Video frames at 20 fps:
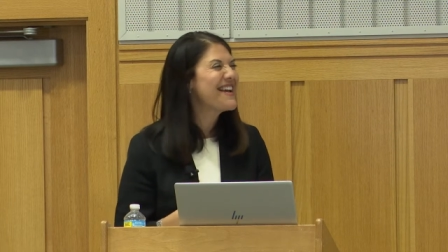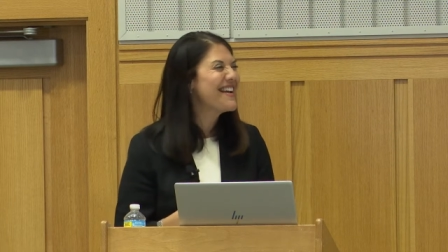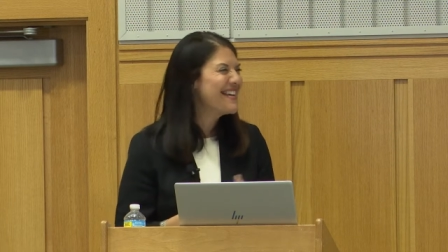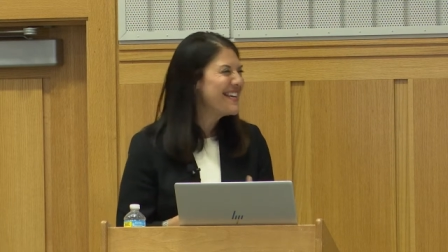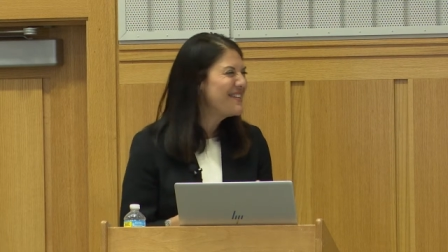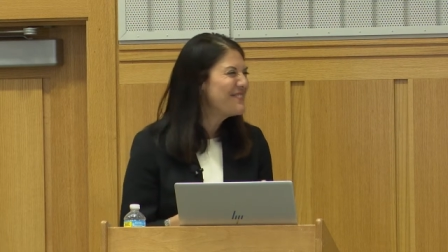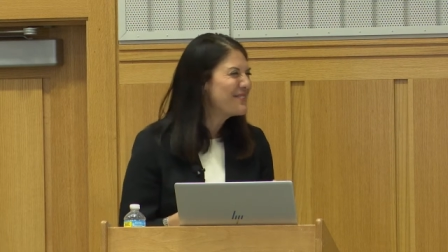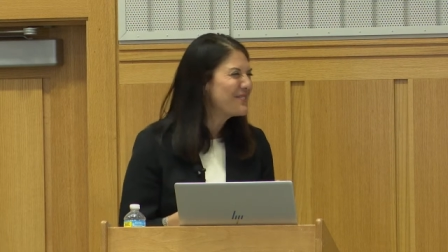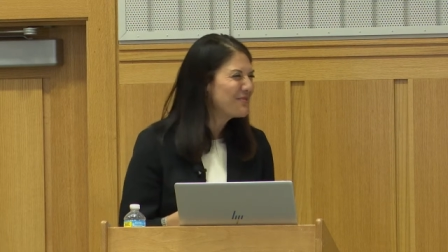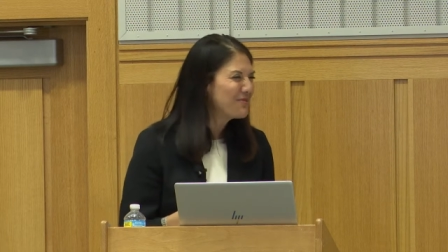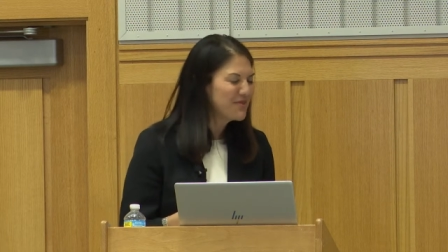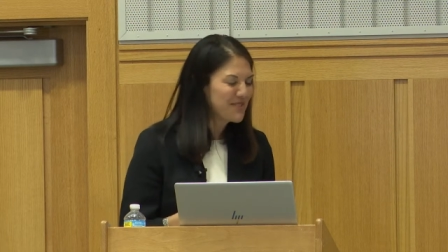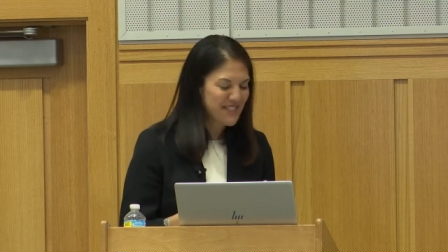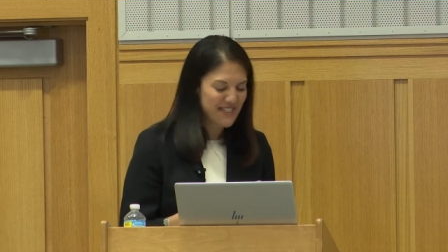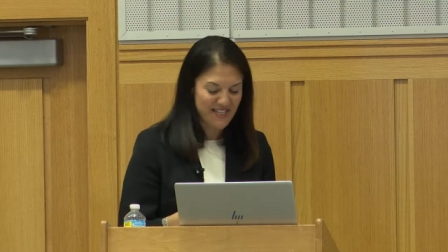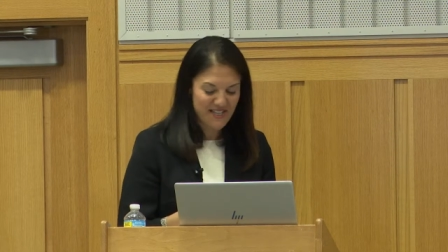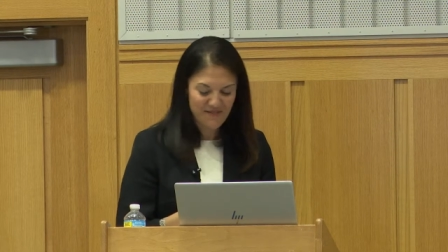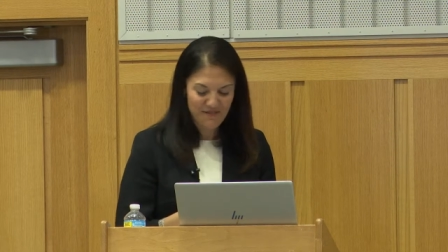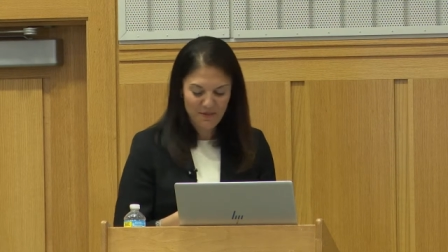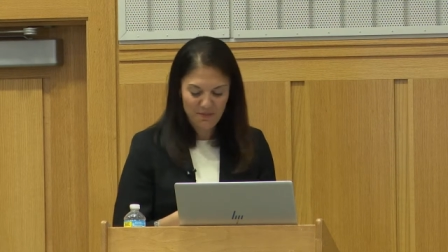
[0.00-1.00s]
even
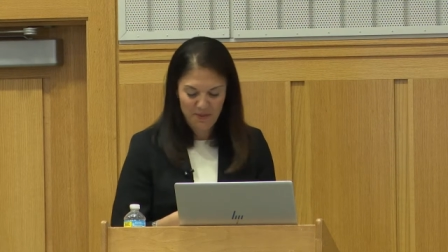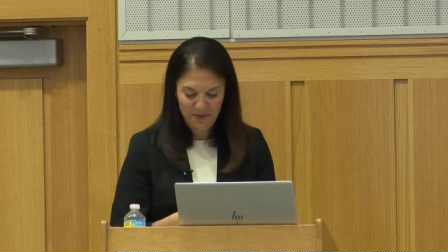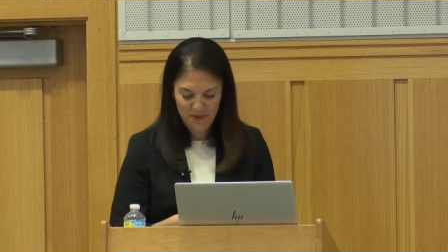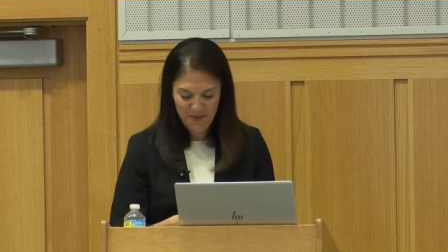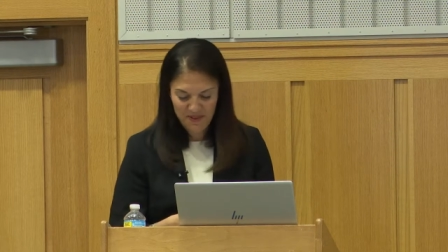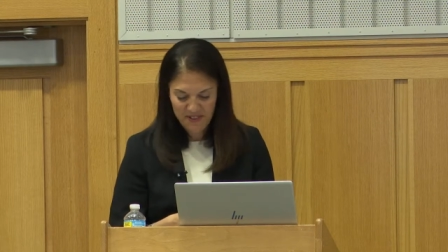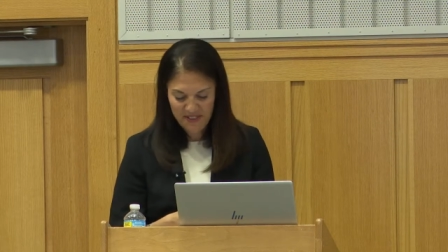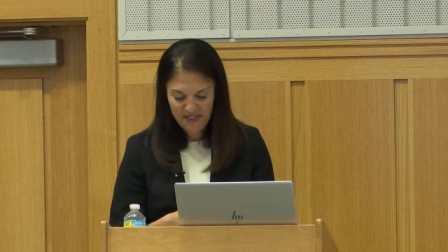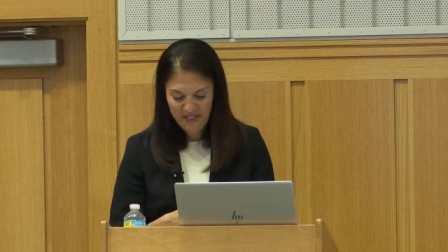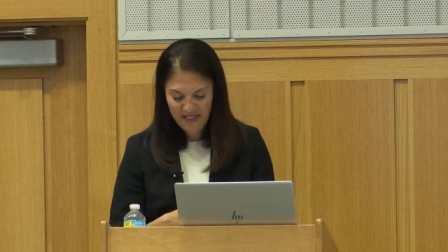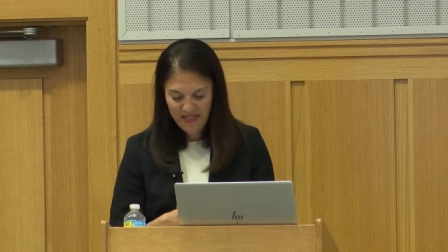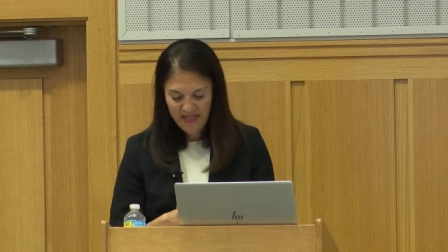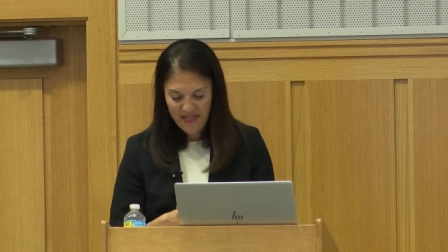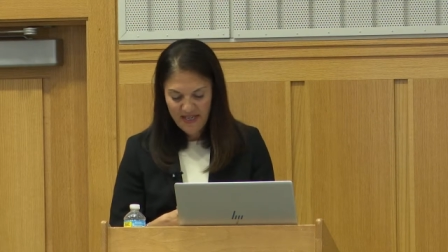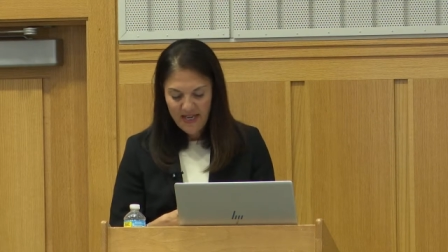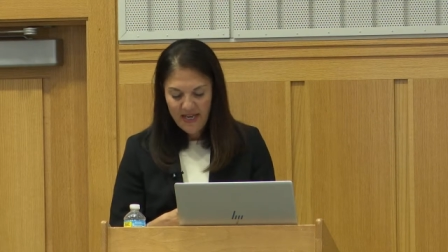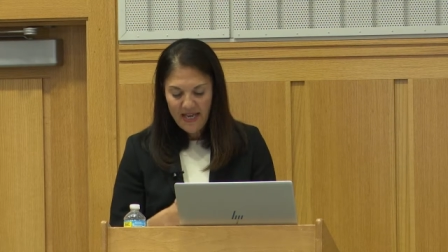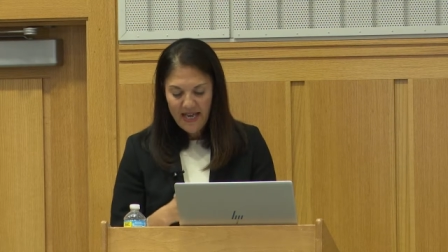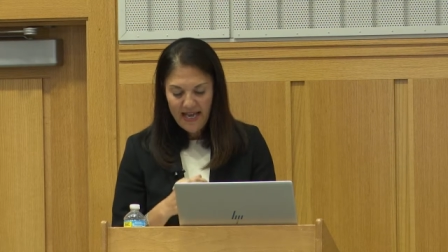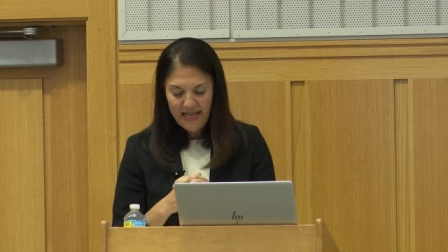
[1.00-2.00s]
receivables
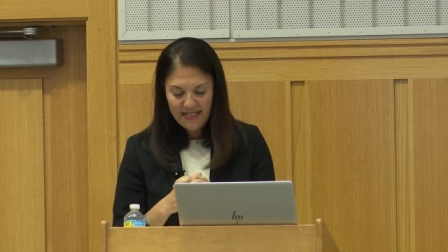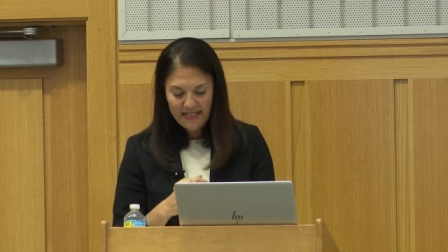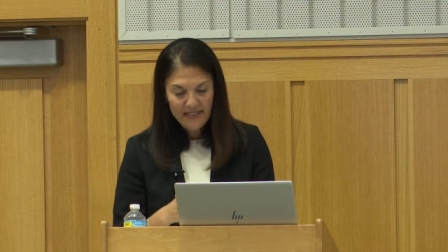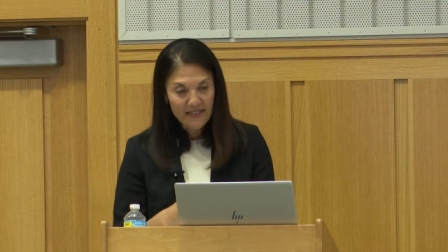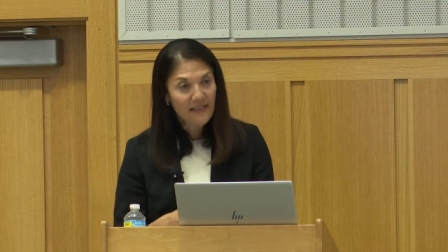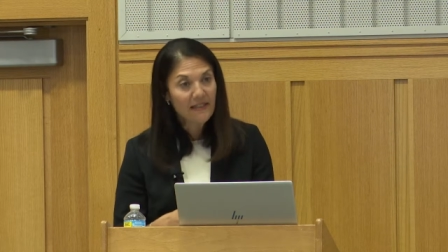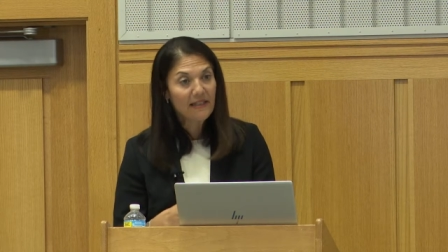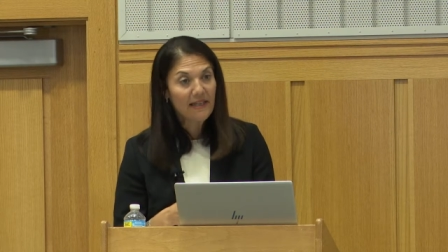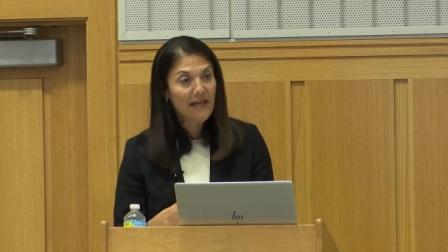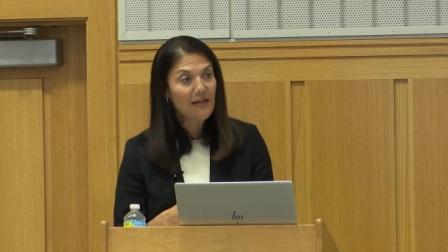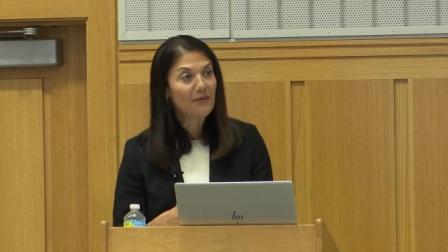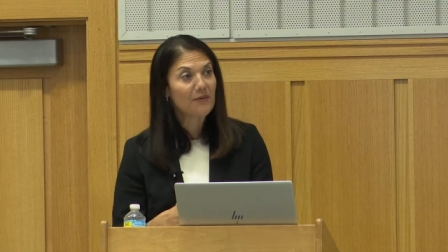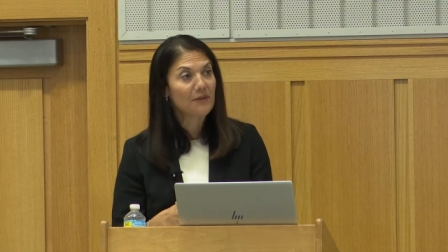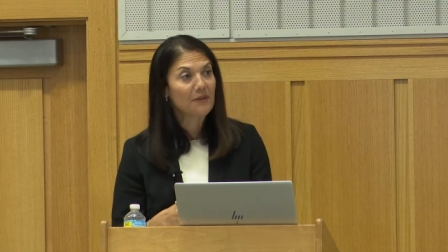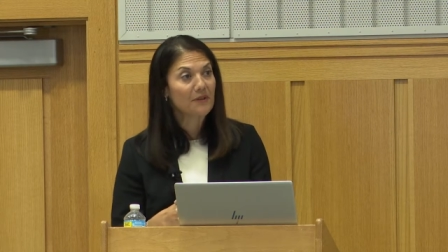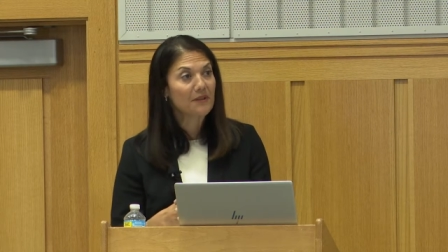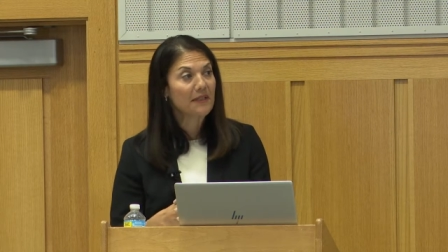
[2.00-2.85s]
as collateral